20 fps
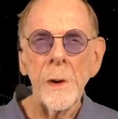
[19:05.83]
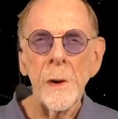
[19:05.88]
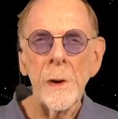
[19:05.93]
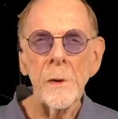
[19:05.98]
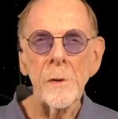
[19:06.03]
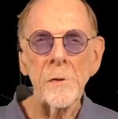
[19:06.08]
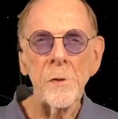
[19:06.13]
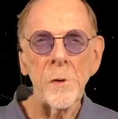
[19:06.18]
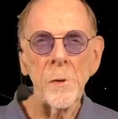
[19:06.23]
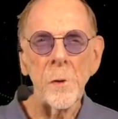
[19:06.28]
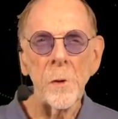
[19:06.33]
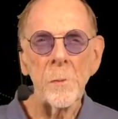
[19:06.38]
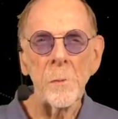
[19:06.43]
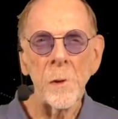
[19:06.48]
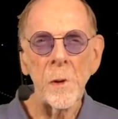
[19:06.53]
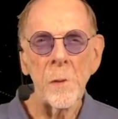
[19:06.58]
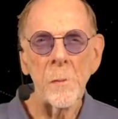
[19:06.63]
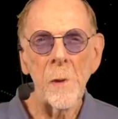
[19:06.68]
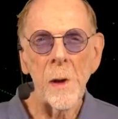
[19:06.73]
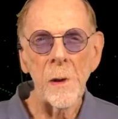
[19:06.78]
Here's an
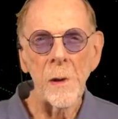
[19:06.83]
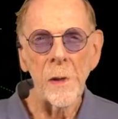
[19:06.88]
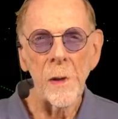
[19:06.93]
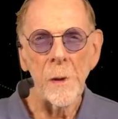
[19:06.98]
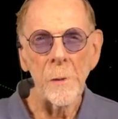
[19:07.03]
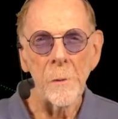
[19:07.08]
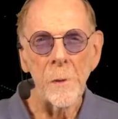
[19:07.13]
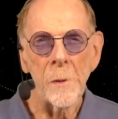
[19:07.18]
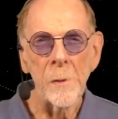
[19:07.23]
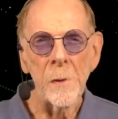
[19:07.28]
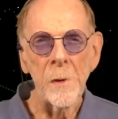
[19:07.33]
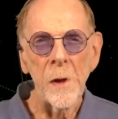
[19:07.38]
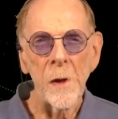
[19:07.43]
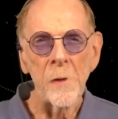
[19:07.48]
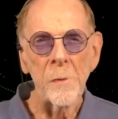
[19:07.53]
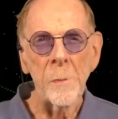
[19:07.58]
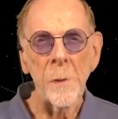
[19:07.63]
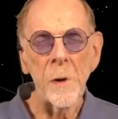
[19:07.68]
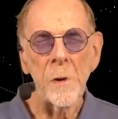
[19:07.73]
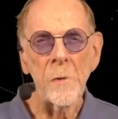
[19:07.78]
orbital model I wrote
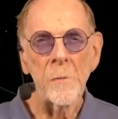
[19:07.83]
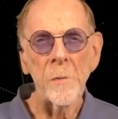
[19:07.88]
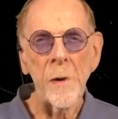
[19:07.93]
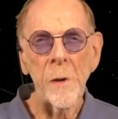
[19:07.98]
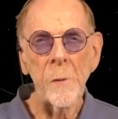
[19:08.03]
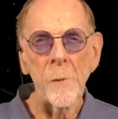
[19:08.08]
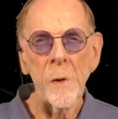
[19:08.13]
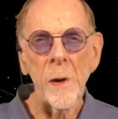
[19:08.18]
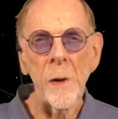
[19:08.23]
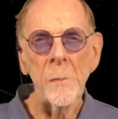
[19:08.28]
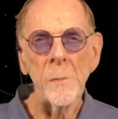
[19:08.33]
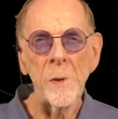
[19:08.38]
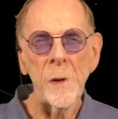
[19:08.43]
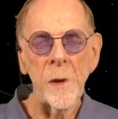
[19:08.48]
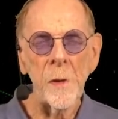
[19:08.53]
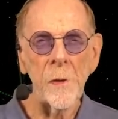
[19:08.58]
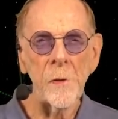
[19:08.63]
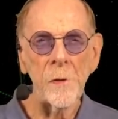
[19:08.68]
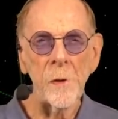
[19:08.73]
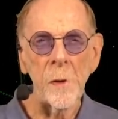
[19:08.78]
as part of my Webb
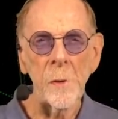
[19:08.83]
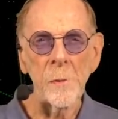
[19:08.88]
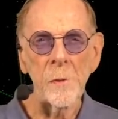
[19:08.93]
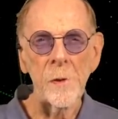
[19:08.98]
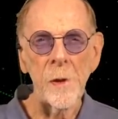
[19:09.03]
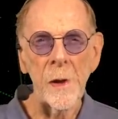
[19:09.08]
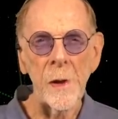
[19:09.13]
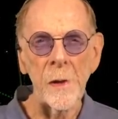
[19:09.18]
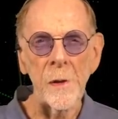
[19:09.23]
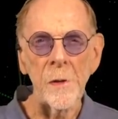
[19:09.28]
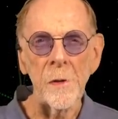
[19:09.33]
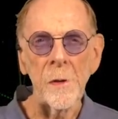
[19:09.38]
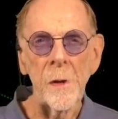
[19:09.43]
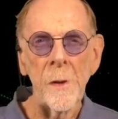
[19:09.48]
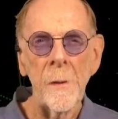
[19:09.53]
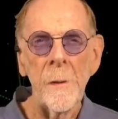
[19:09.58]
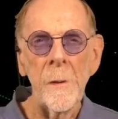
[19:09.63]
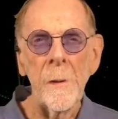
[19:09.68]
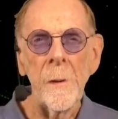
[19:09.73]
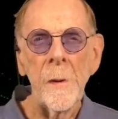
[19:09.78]
telescope studies.